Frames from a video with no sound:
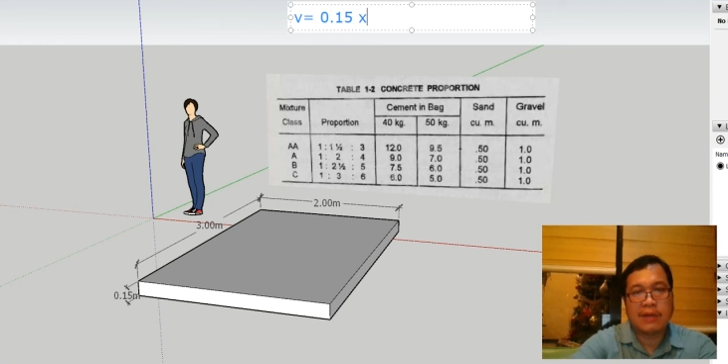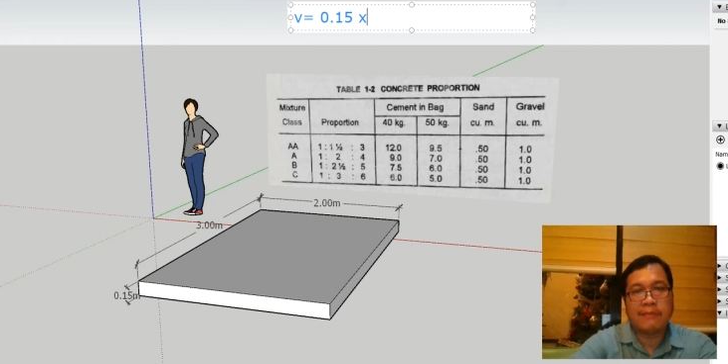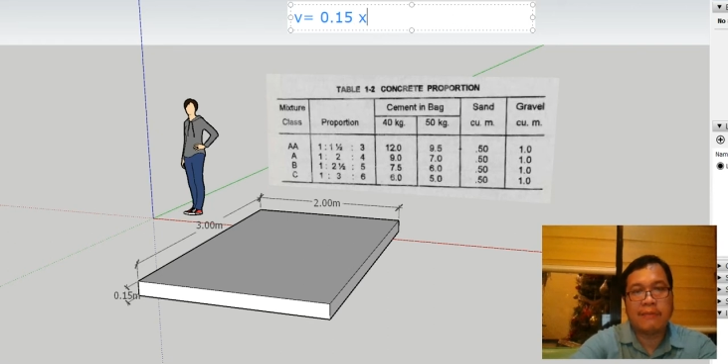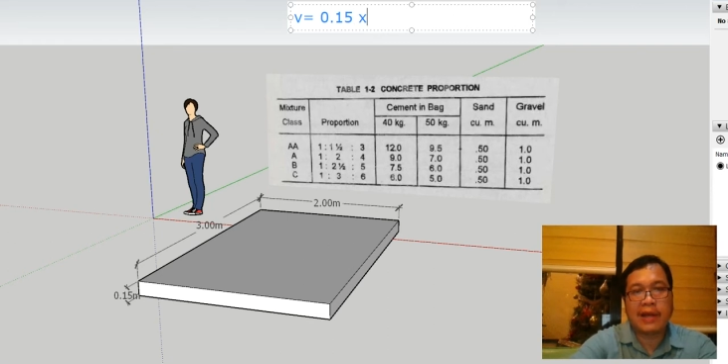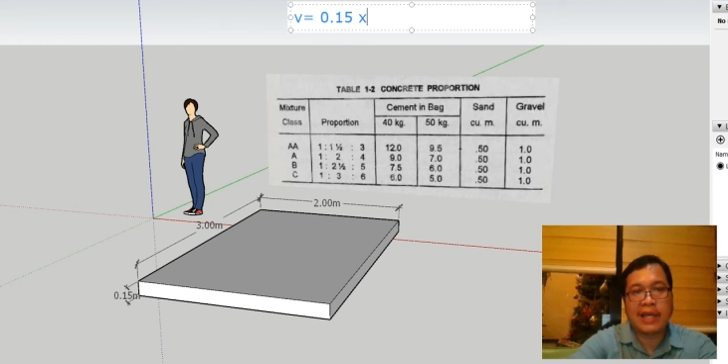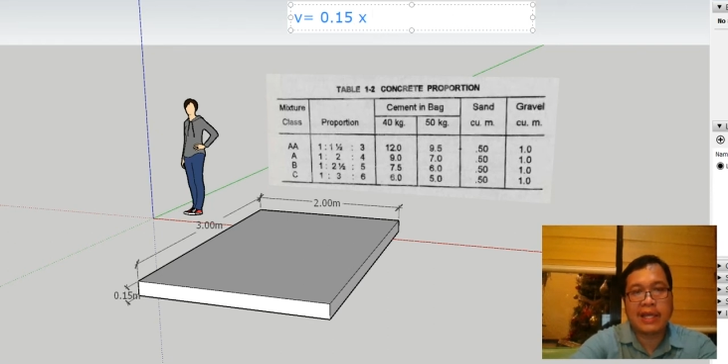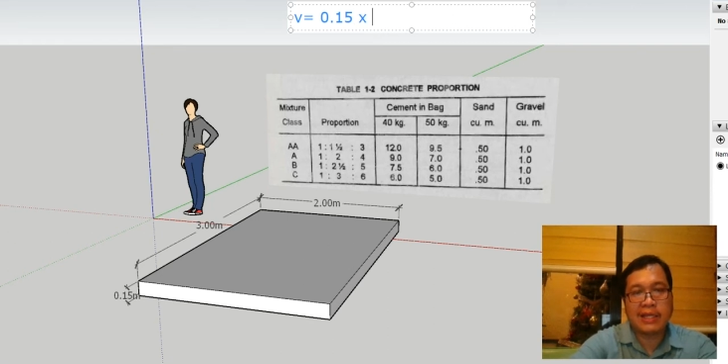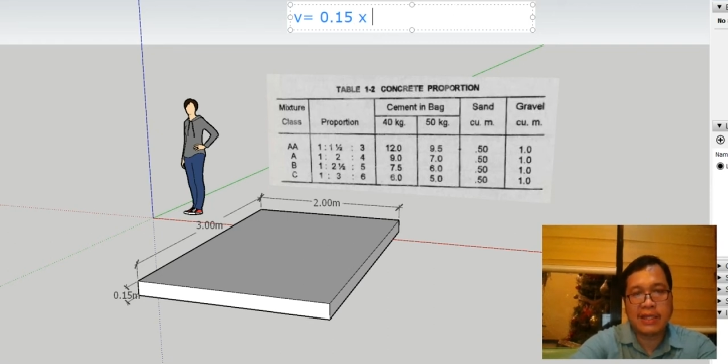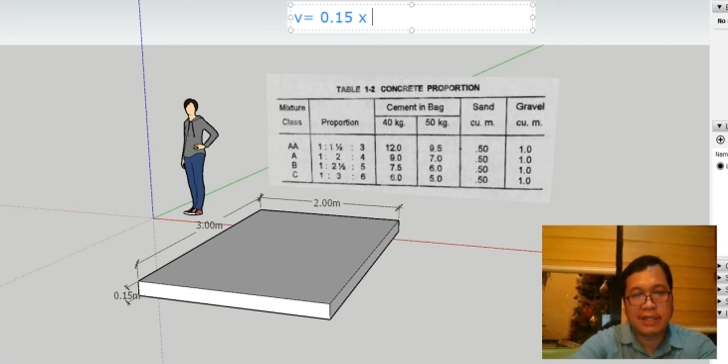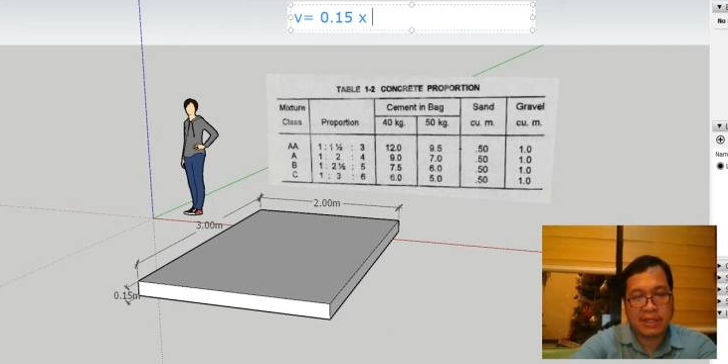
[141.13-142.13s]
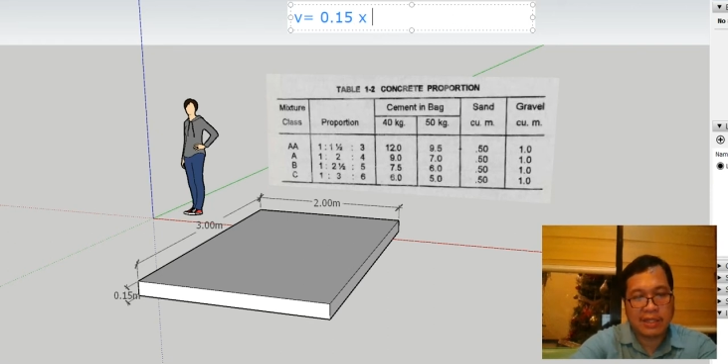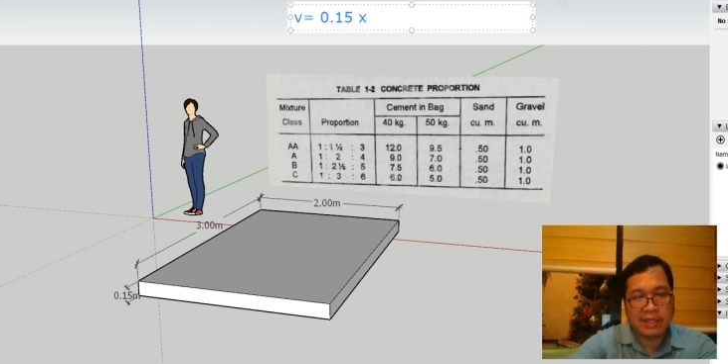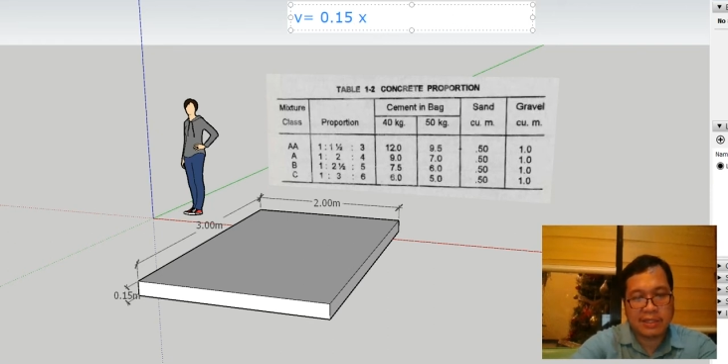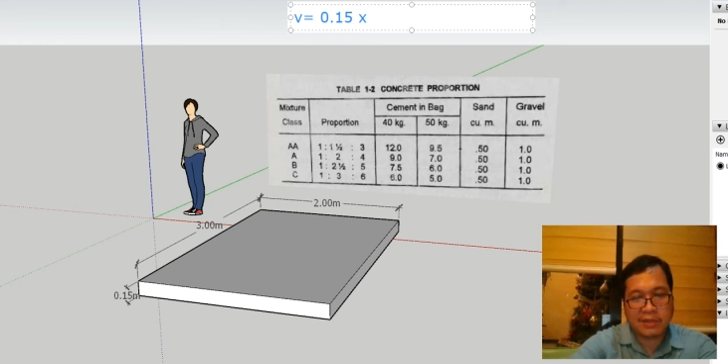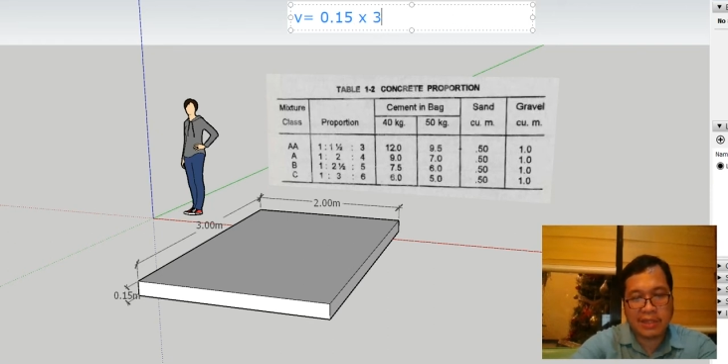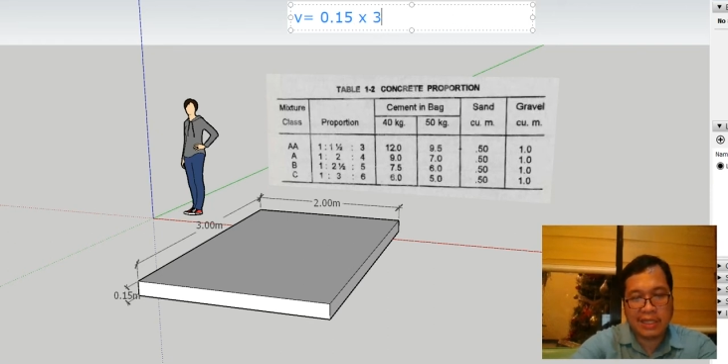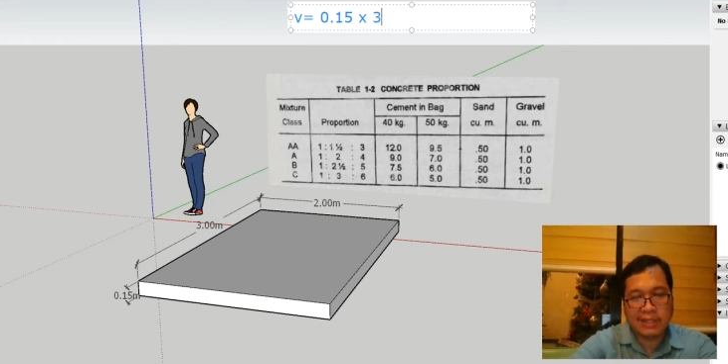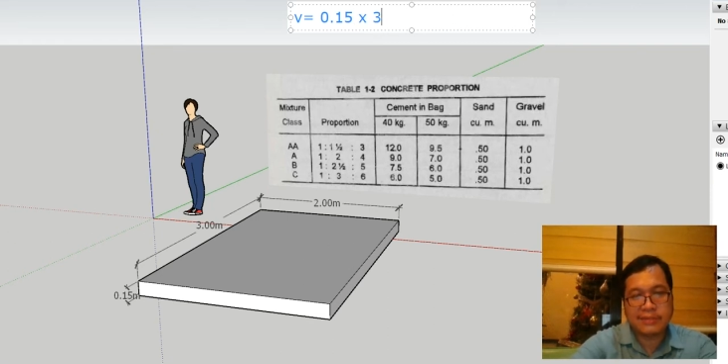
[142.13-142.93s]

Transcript: by 3